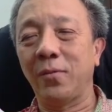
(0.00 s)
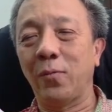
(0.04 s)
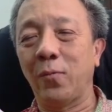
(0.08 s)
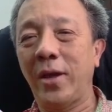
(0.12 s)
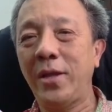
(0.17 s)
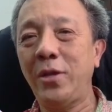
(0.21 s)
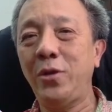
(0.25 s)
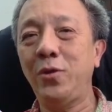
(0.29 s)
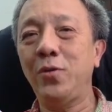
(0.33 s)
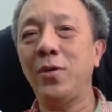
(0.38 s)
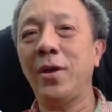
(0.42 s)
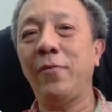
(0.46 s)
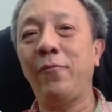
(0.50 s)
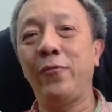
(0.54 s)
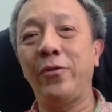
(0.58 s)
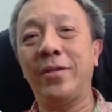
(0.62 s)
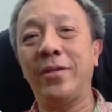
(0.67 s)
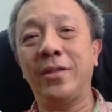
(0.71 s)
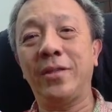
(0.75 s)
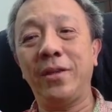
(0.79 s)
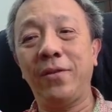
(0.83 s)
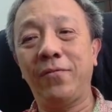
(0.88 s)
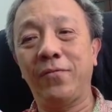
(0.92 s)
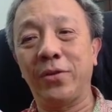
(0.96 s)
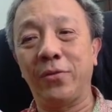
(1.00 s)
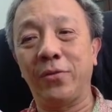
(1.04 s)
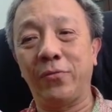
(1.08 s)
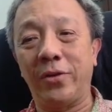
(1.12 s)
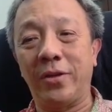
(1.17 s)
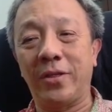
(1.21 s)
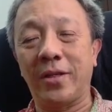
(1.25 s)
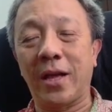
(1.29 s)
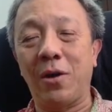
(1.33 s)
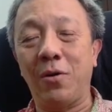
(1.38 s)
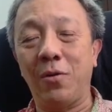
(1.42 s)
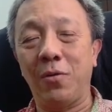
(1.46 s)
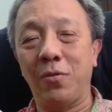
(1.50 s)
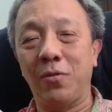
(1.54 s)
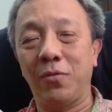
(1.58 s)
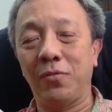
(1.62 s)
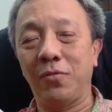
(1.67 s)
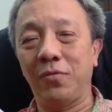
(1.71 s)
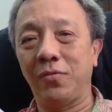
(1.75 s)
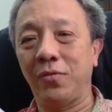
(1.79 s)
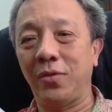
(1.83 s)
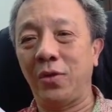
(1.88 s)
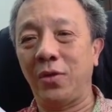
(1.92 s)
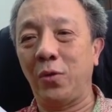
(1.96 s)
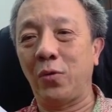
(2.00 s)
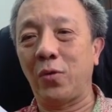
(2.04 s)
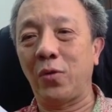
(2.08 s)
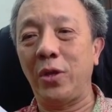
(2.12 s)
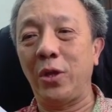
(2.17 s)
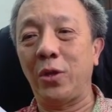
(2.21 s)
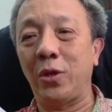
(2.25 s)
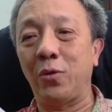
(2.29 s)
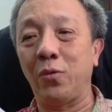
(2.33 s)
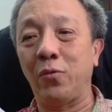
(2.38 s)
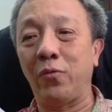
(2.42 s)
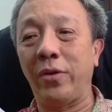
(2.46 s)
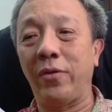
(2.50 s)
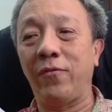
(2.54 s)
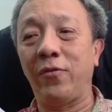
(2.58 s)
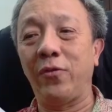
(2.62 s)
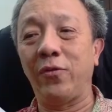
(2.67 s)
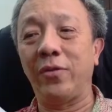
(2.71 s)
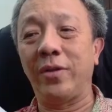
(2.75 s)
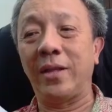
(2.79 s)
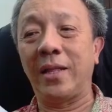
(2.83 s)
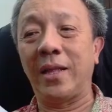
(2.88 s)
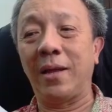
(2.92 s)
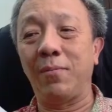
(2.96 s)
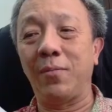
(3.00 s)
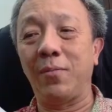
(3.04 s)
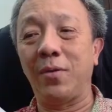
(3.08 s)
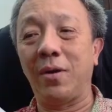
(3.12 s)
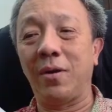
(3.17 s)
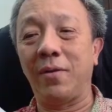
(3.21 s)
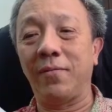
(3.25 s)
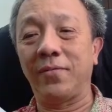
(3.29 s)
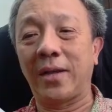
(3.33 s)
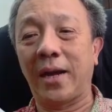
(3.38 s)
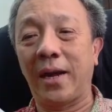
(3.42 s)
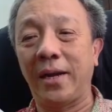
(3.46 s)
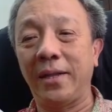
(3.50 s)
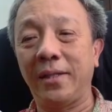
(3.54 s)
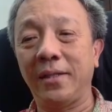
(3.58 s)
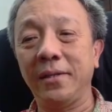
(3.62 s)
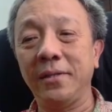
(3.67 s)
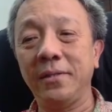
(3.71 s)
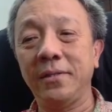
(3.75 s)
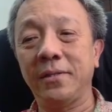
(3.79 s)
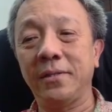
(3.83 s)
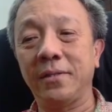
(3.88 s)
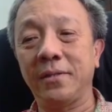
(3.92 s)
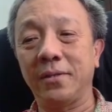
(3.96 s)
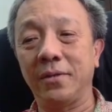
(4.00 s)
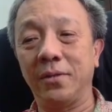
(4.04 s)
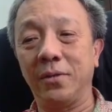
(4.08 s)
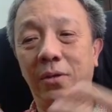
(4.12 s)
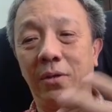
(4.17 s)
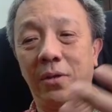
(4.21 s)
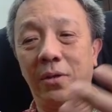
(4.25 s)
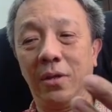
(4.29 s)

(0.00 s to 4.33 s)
When you have received the result, you need to review the number of titles.